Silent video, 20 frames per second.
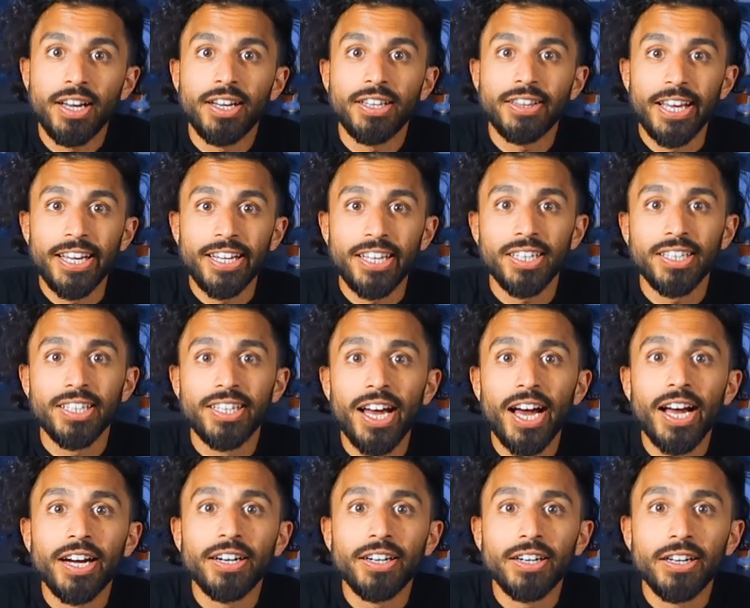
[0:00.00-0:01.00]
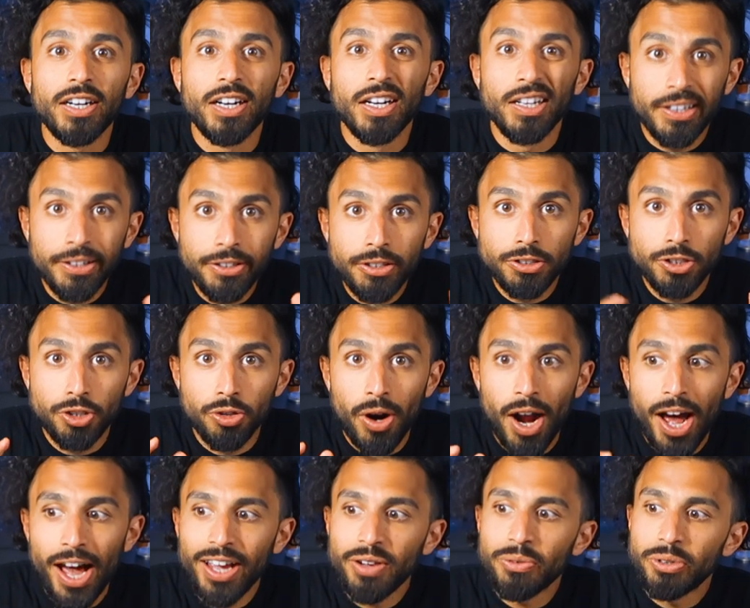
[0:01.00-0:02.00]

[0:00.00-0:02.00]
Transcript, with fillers: they can get a little dry,